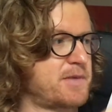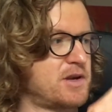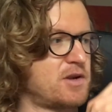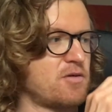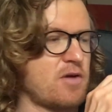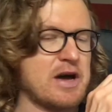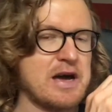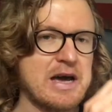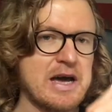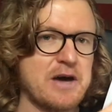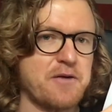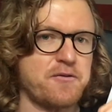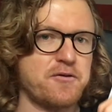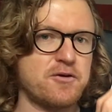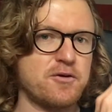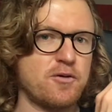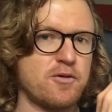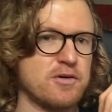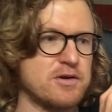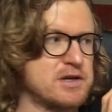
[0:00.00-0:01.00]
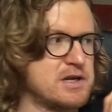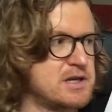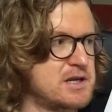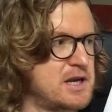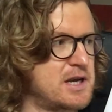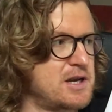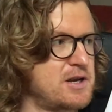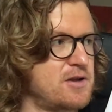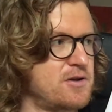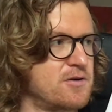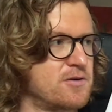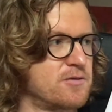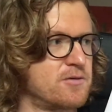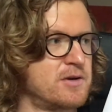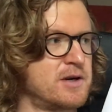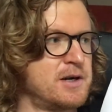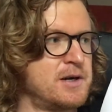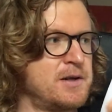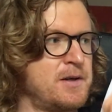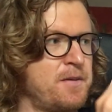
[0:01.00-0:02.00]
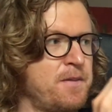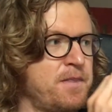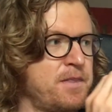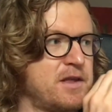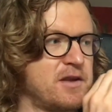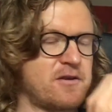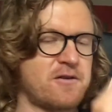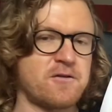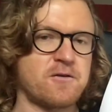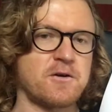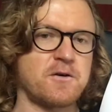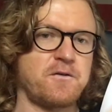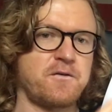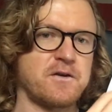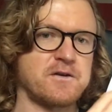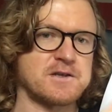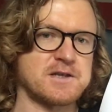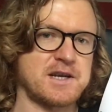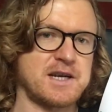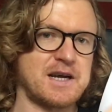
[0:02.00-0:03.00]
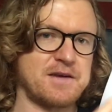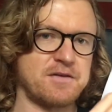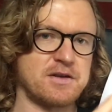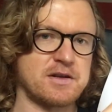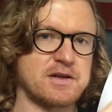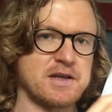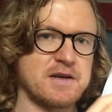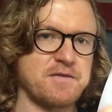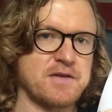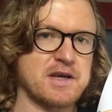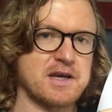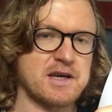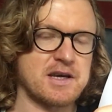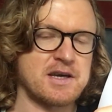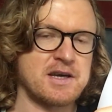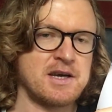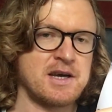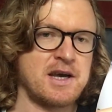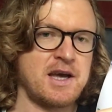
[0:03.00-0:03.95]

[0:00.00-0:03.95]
and you have to continue this surface level living,